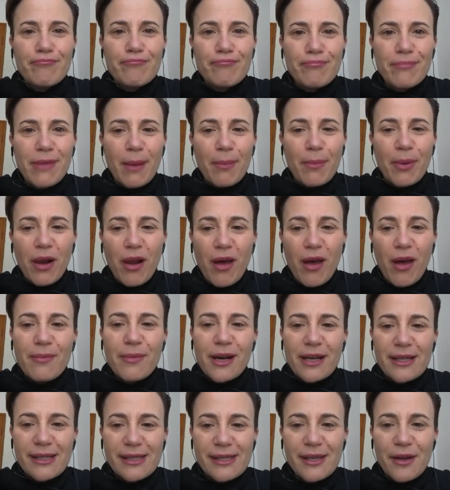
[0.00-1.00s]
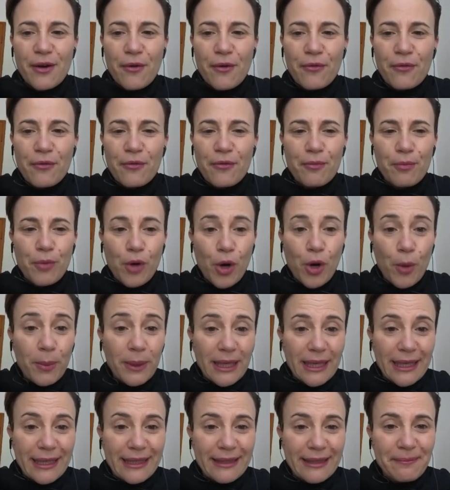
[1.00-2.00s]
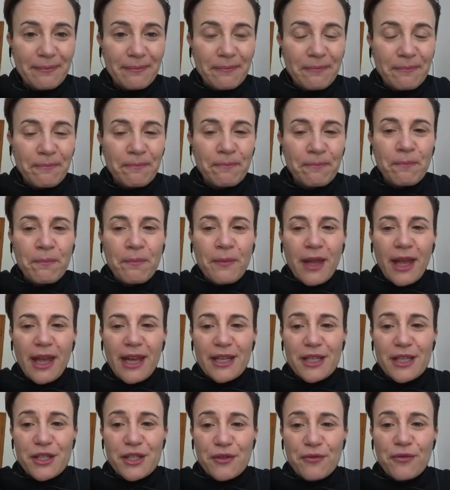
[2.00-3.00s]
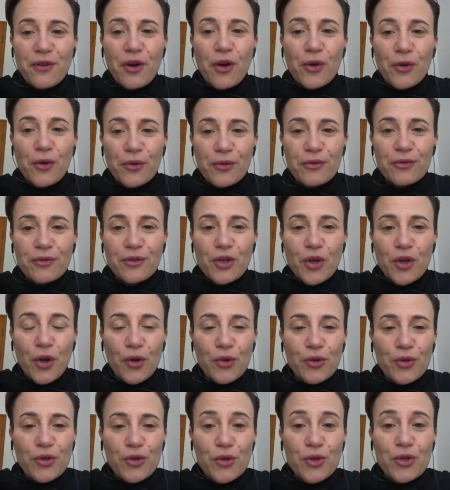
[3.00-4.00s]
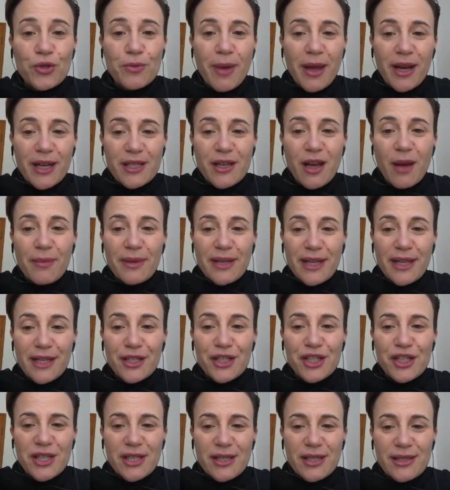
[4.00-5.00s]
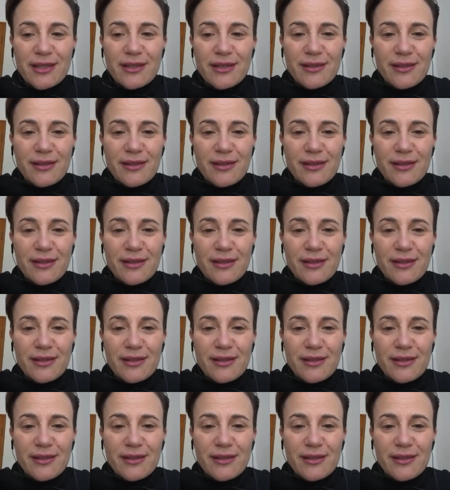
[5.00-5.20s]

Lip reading: apply myself properly and devote, you know, a huge amount of time and energy to